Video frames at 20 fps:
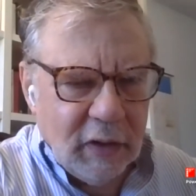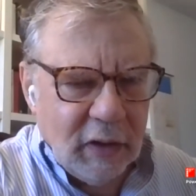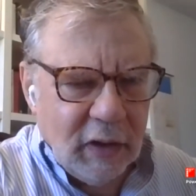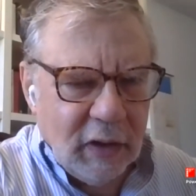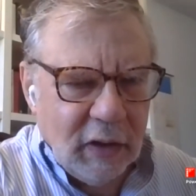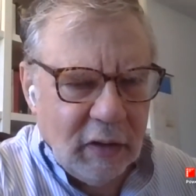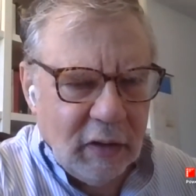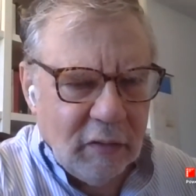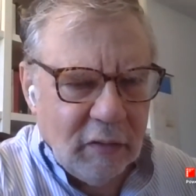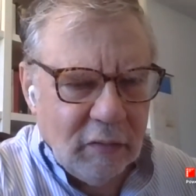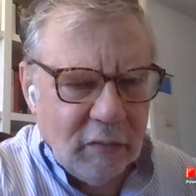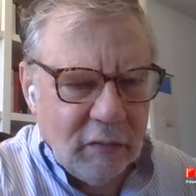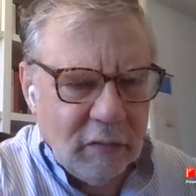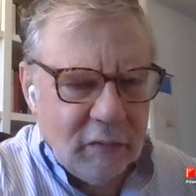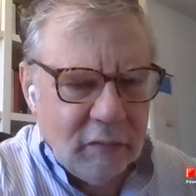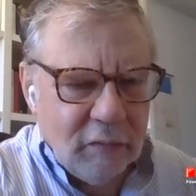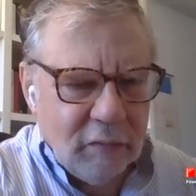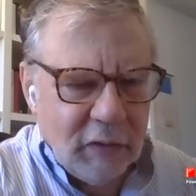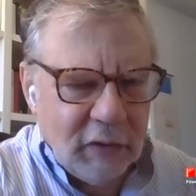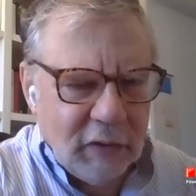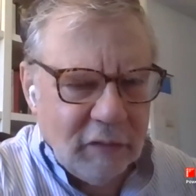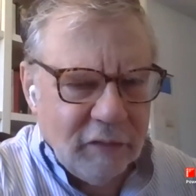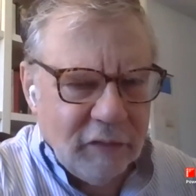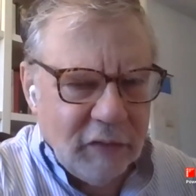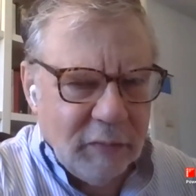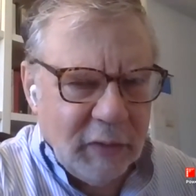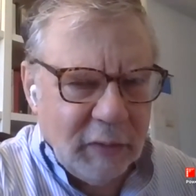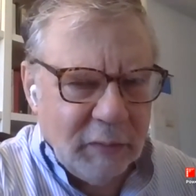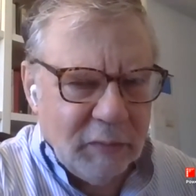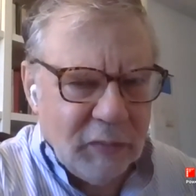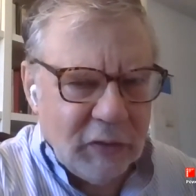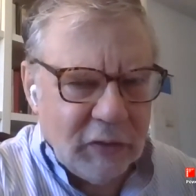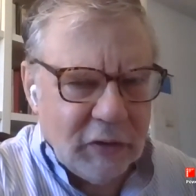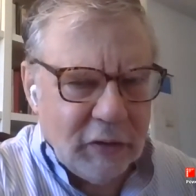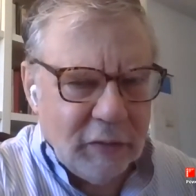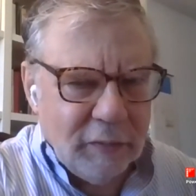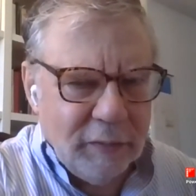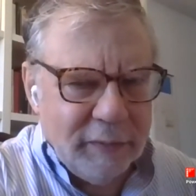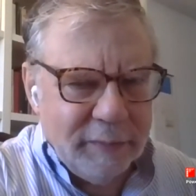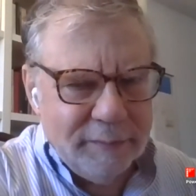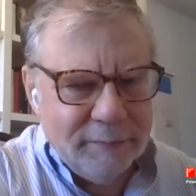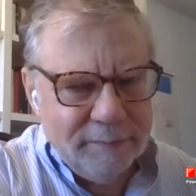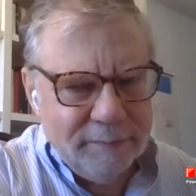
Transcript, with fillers: our wonderful membership.